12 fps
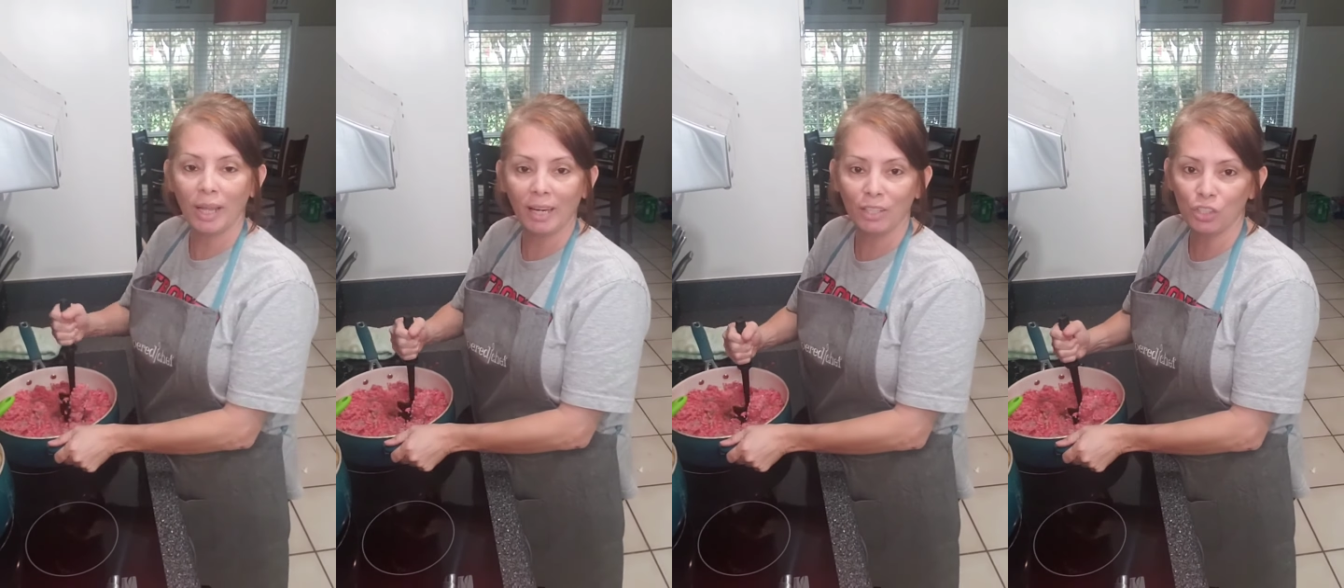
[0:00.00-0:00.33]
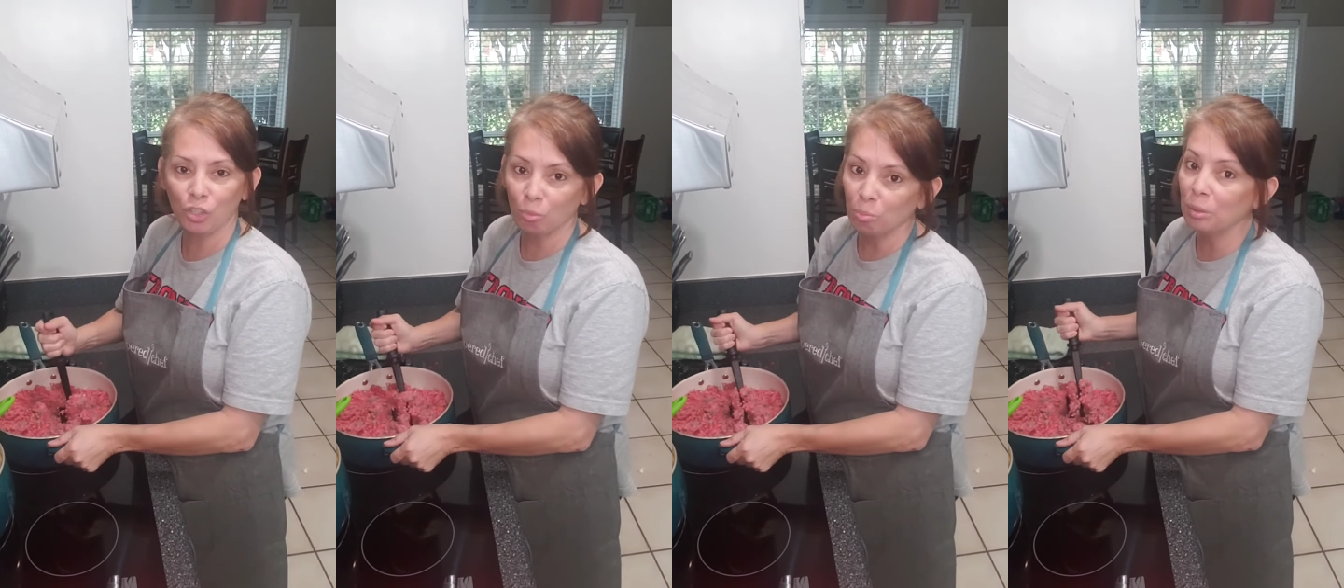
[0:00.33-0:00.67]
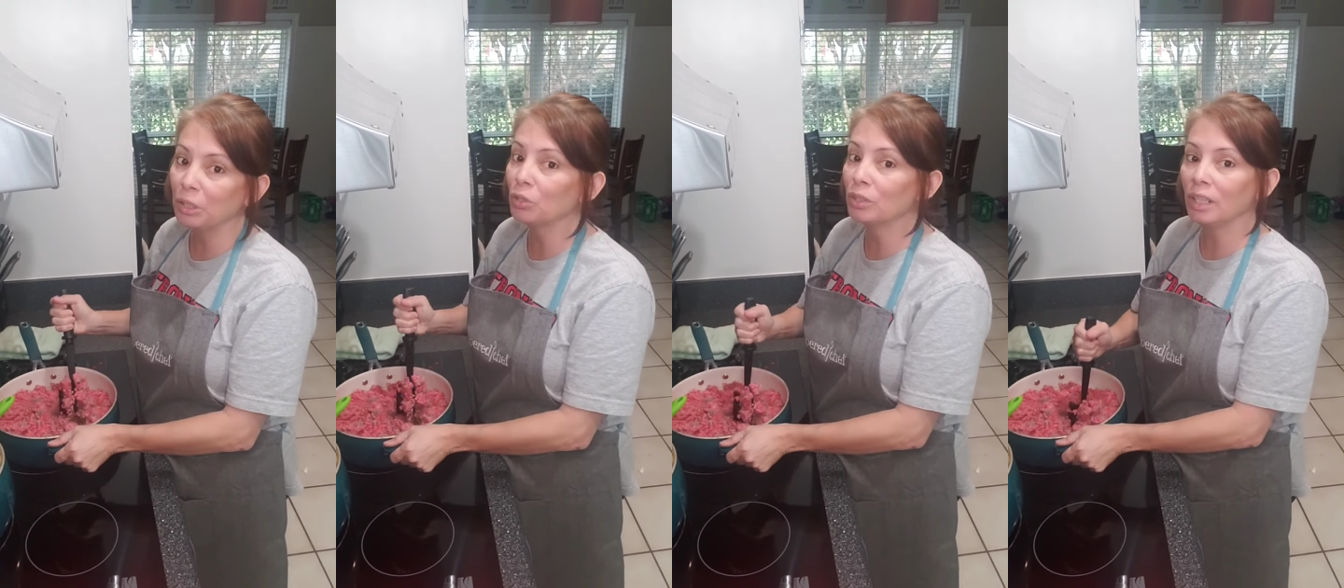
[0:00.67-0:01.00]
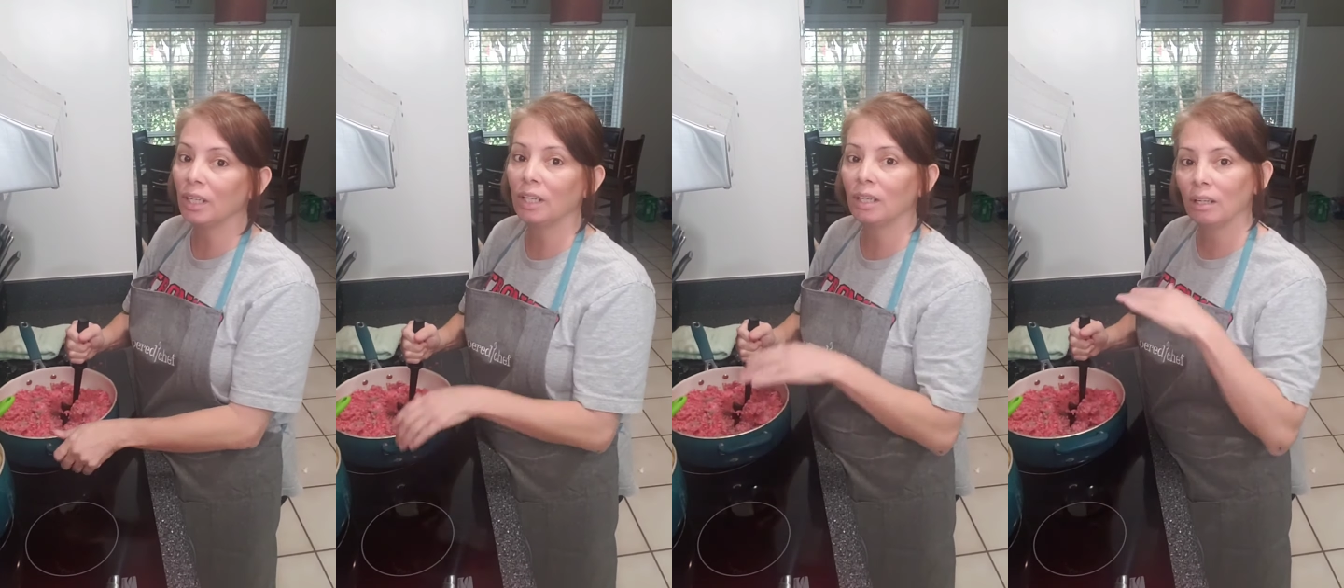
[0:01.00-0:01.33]
that is you're
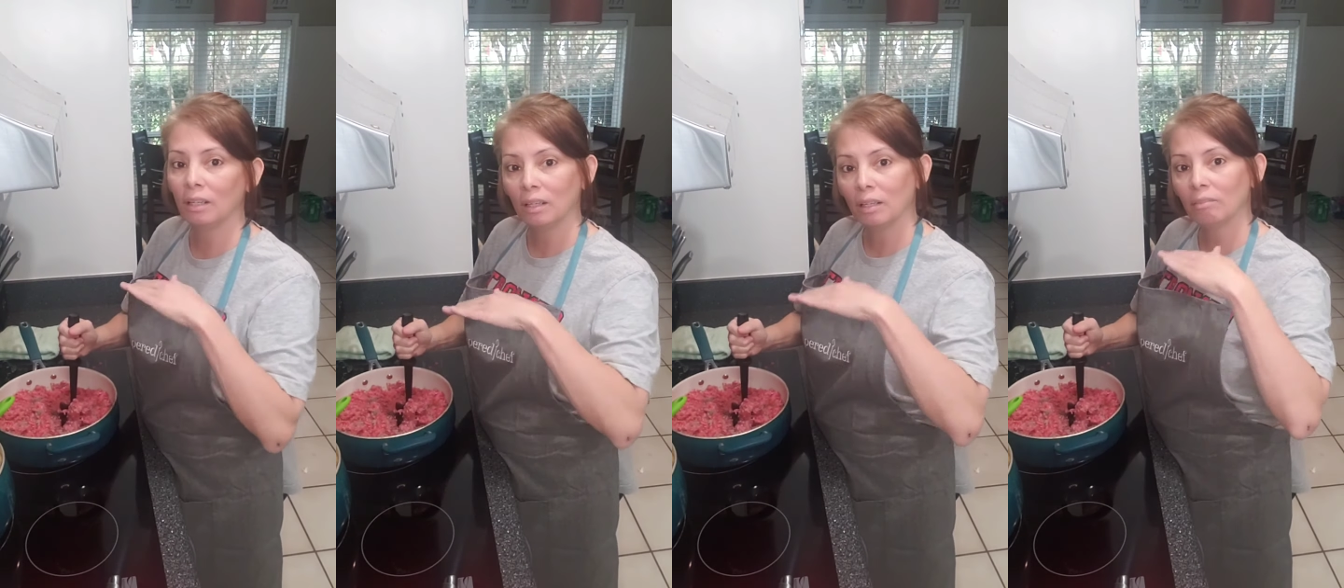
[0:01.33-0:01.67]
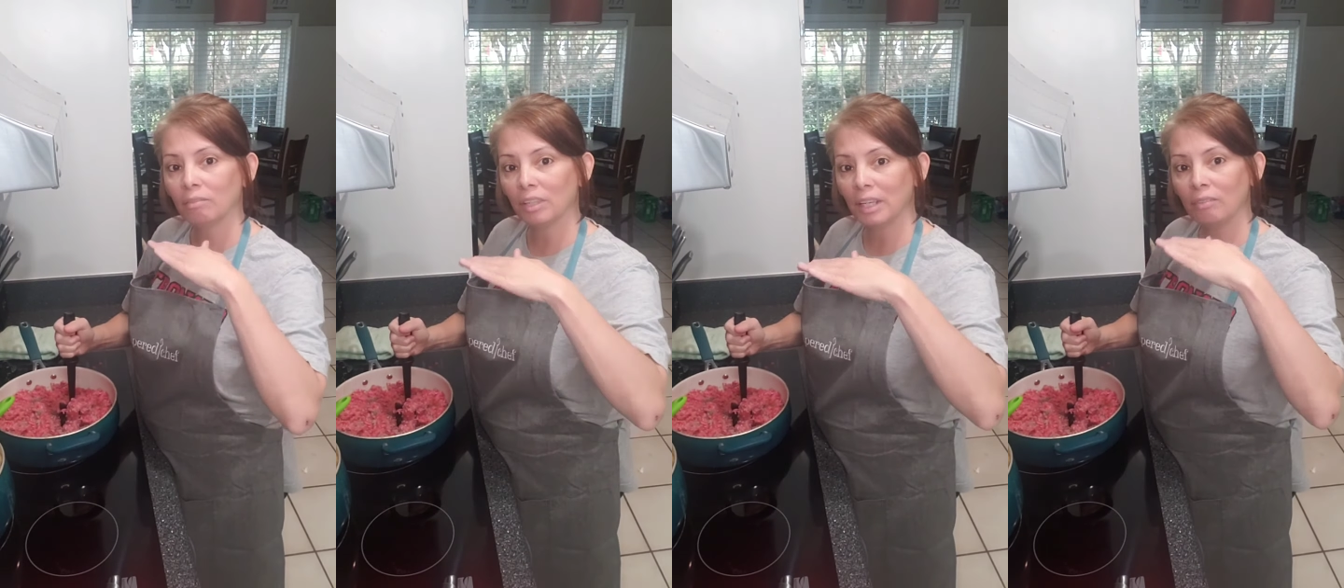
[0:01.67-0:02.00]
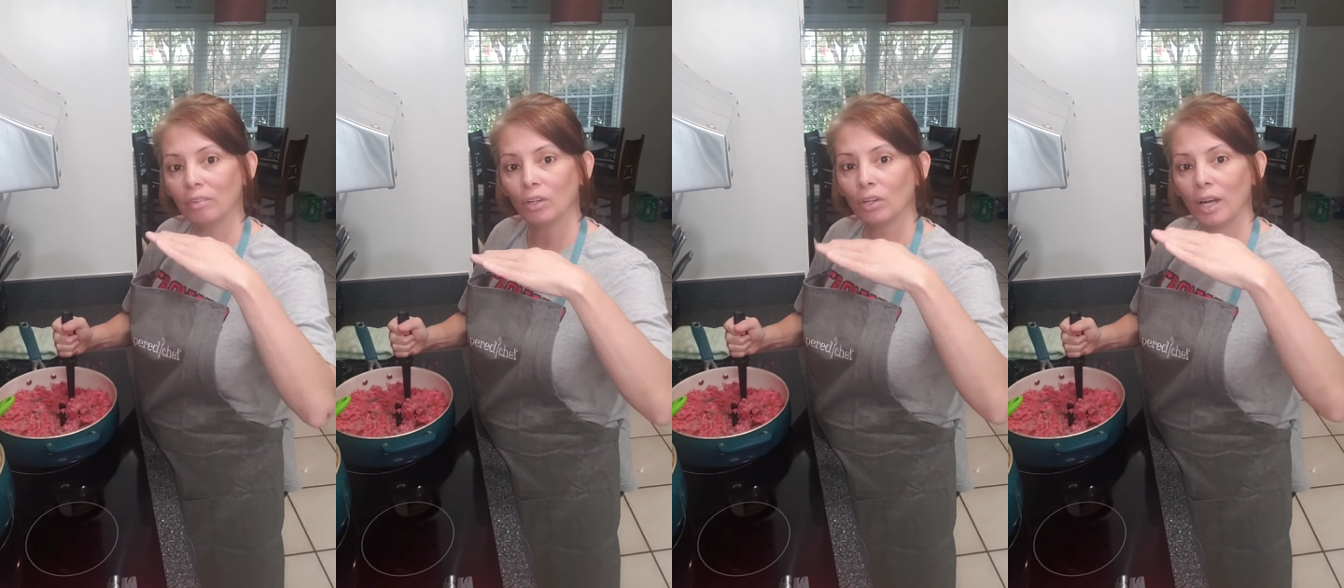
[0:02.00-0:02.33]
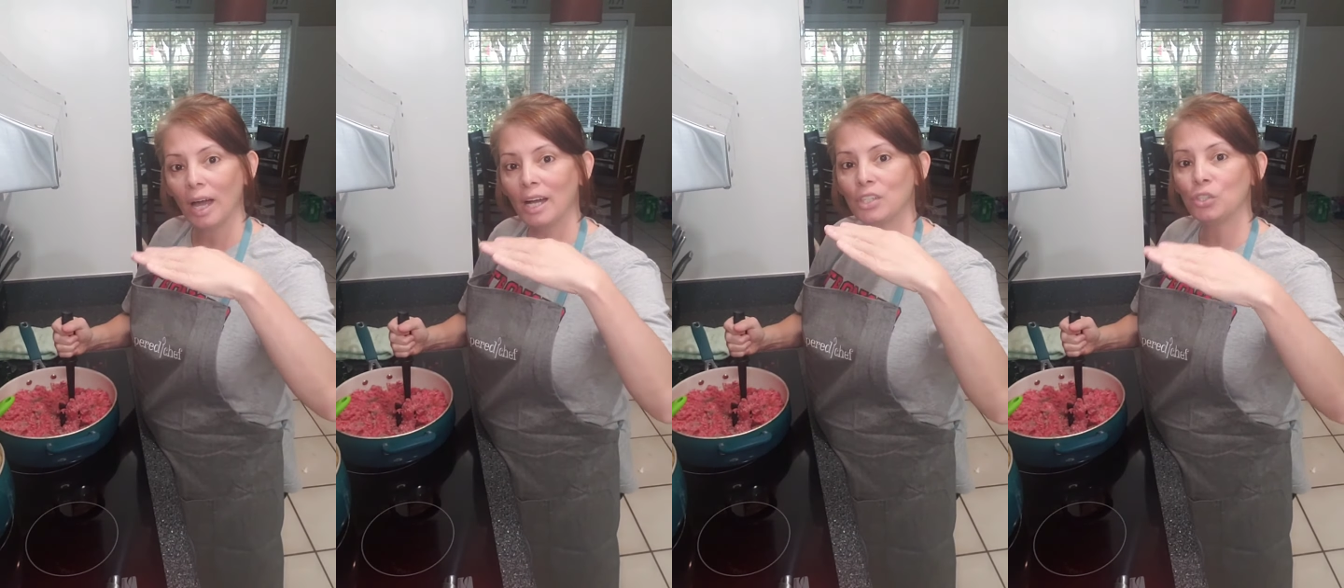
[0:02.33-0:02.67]
building flavor
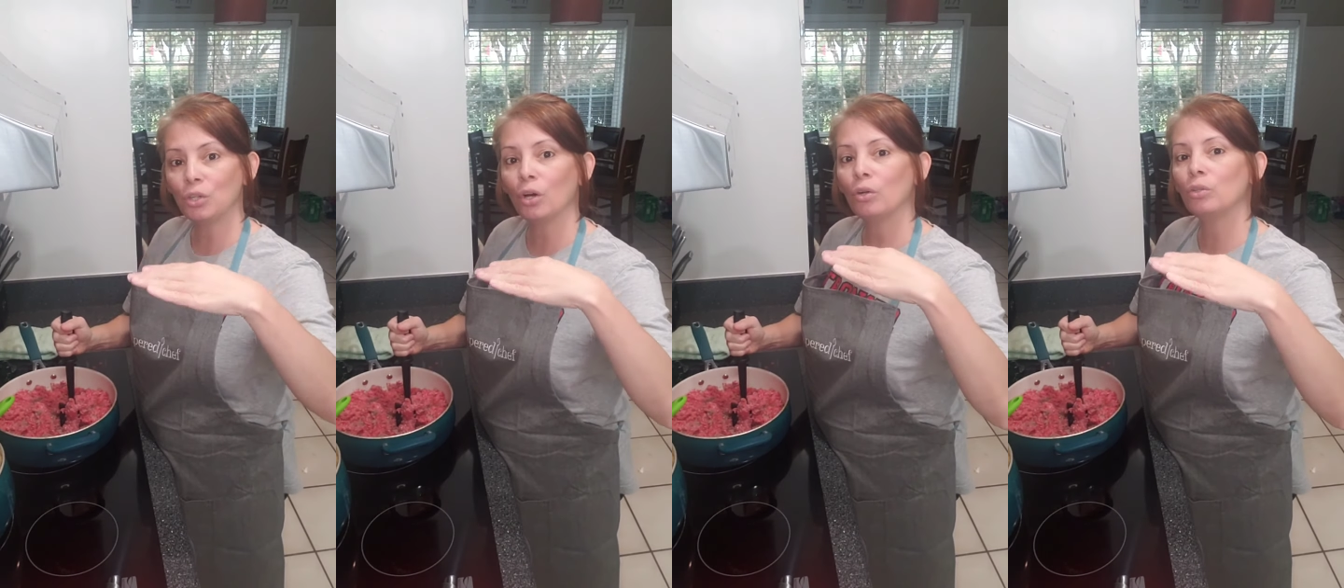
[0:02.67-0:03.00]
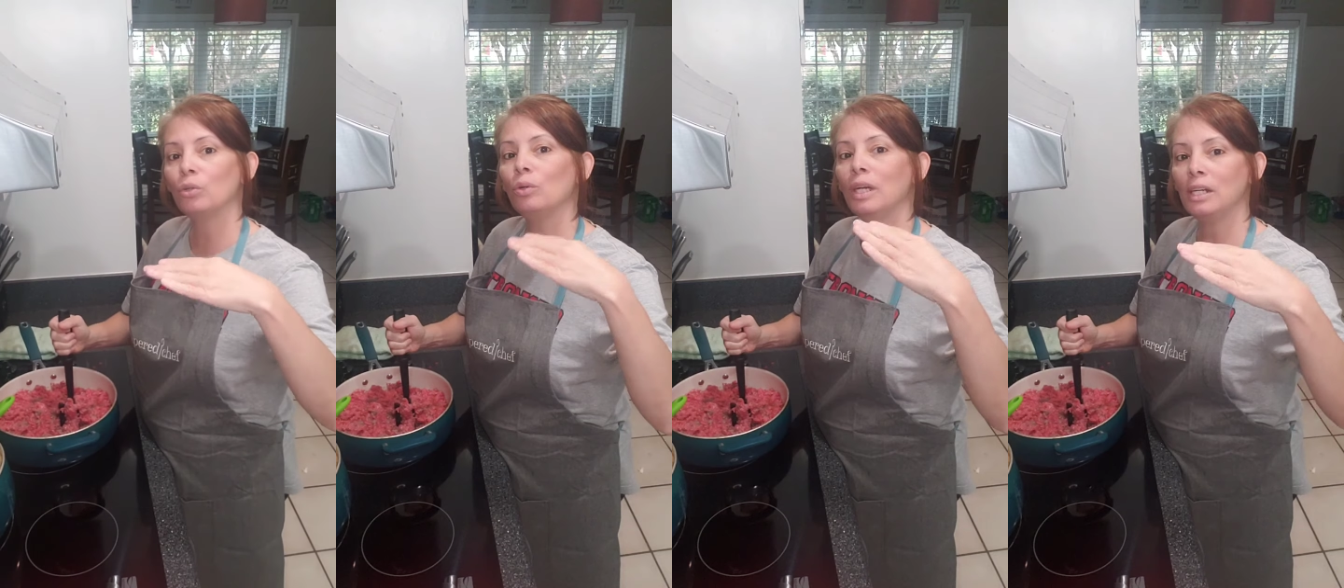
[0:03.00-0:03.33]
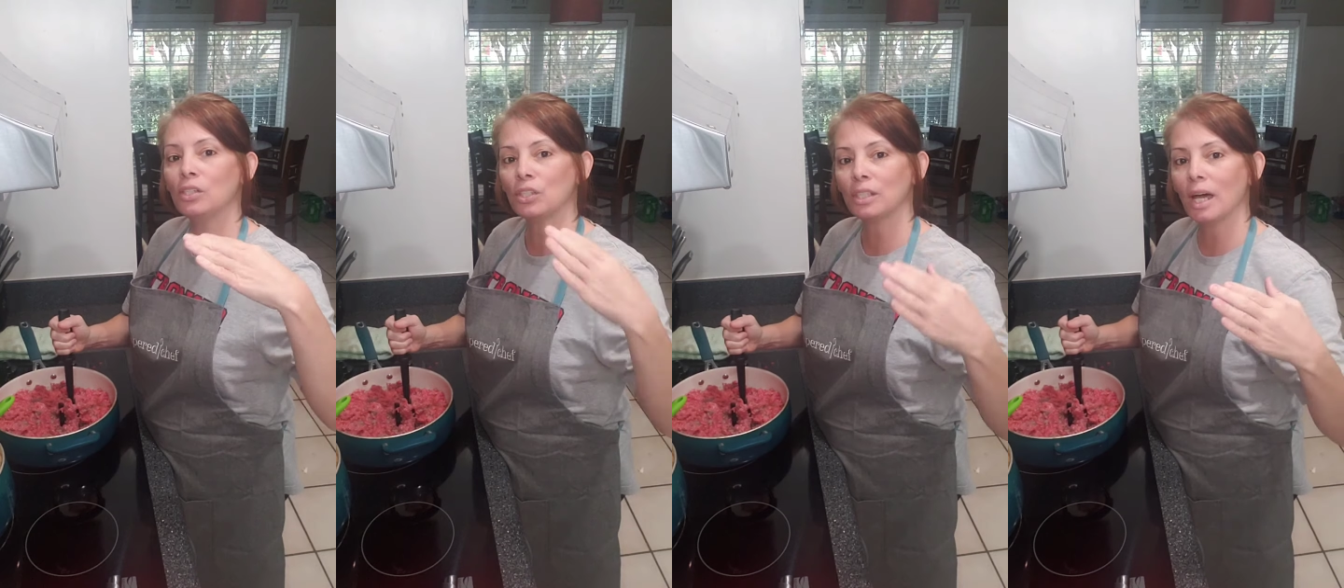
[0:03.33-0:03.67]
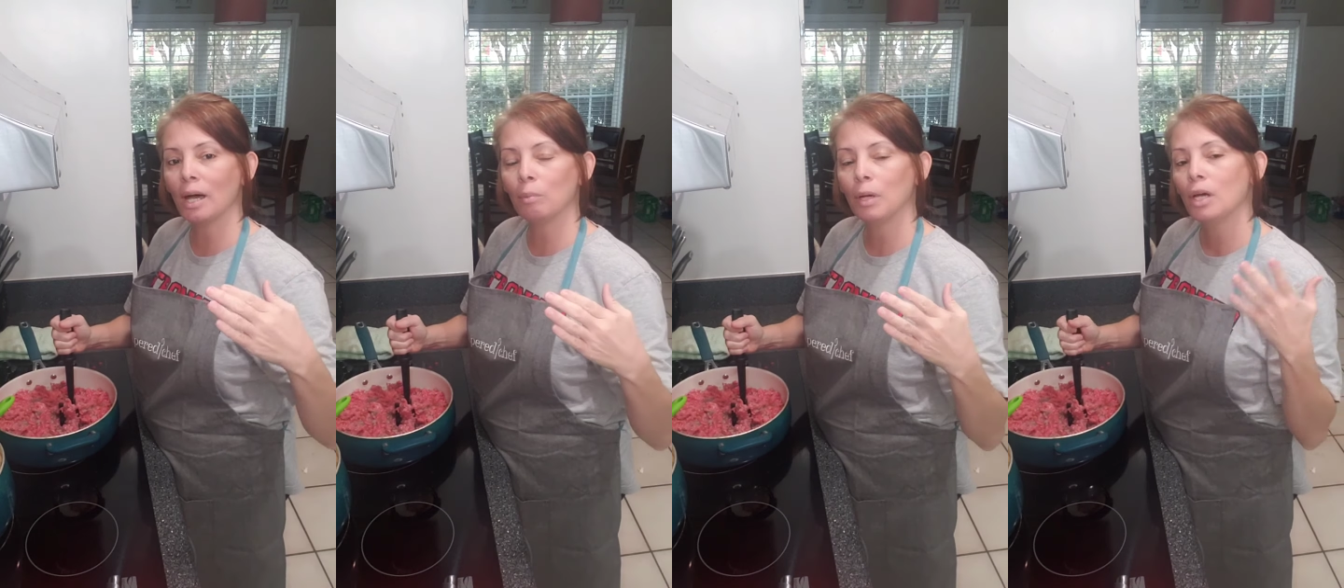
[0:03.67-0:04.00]
as you go through each
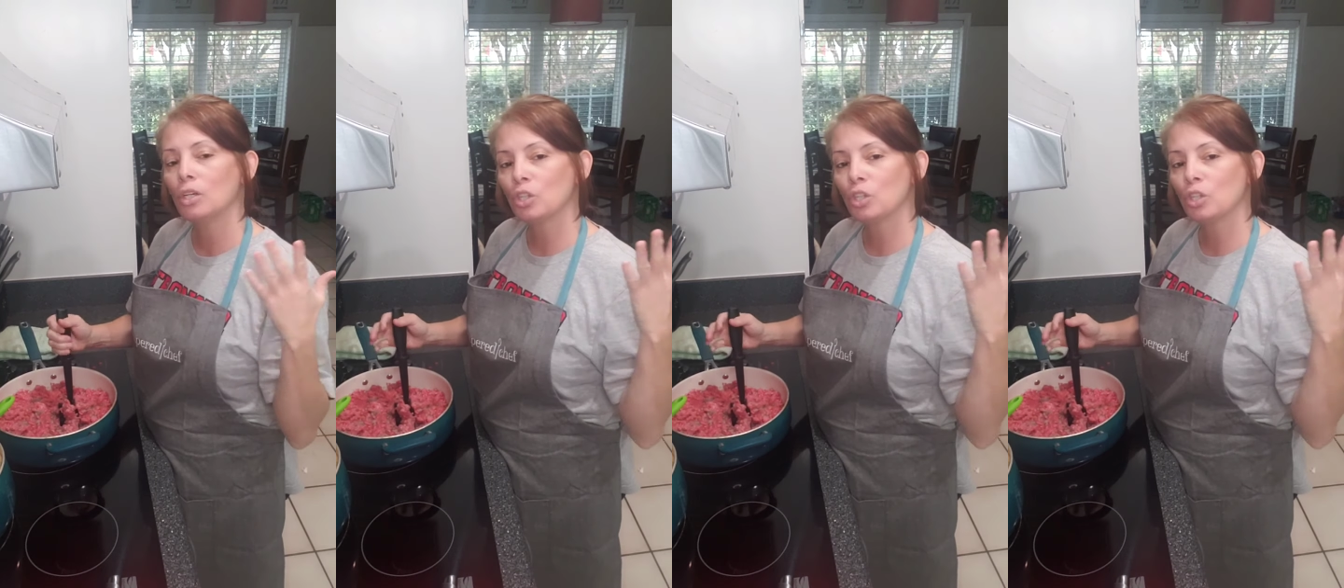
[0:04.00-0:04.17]
step.